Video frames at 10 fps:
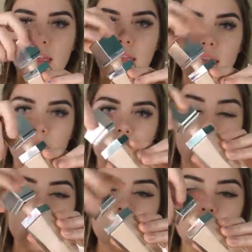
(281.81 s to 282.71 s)

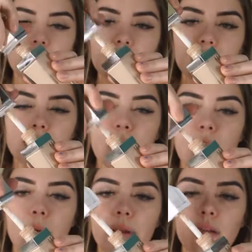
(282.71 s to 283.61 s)
And this is
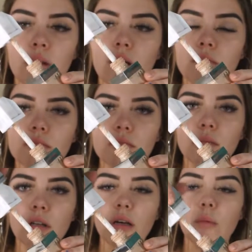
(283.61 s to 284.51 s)
how it...
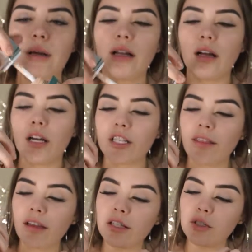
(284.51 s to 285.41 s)
Oh my gosh. I
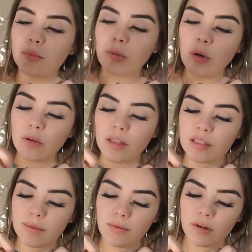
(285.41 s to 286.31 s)
think I just broke
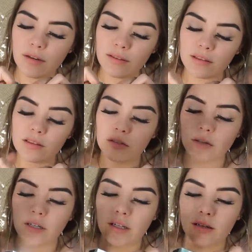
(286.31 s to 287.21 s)
this before I even
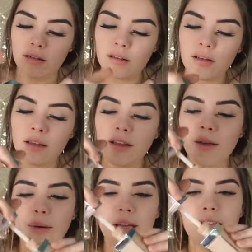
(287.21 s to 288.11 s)
started.
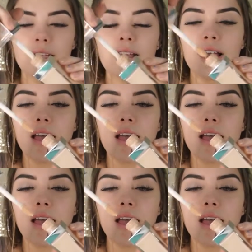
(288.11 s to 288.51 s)
Okay.